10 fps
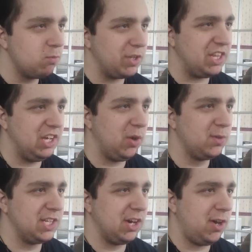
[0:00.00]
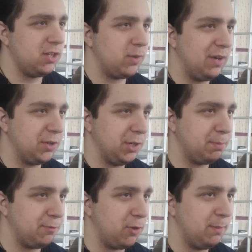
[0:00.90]
with the only all-around
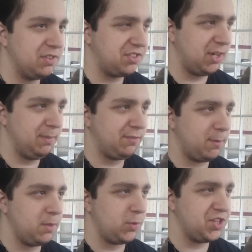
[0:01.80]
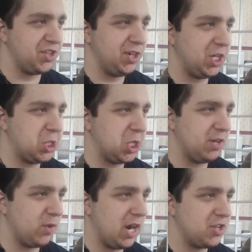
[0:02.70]
good performance coming from the returning
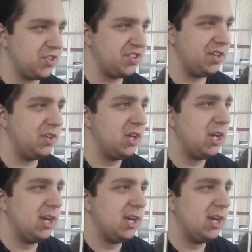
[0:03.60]
Sean Rogerson,